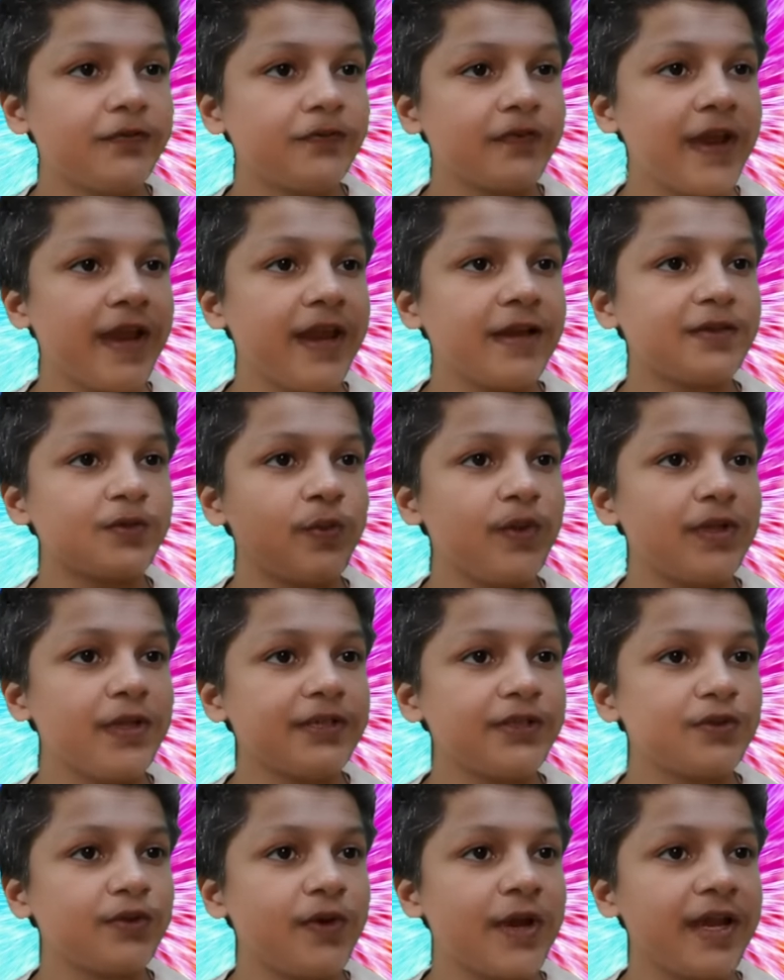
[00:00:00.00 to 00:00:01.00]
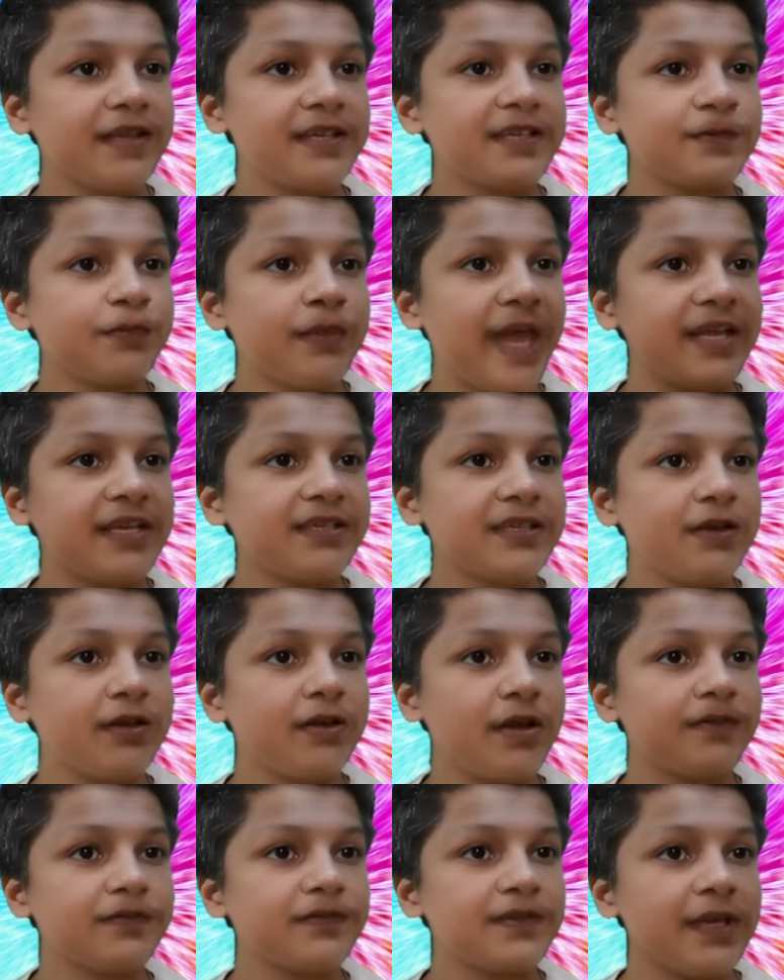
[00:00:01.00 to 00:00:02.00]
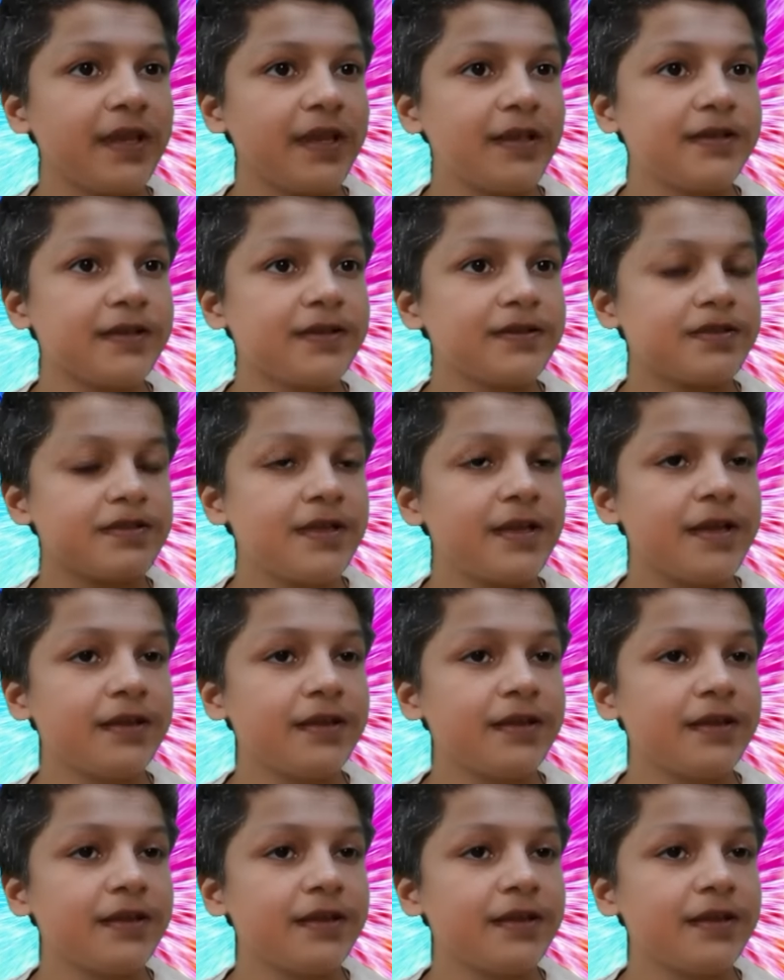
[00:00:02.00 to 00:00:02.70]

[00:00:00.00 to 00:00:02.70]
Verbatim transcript: fans will enjoy the spectacle of seeing this,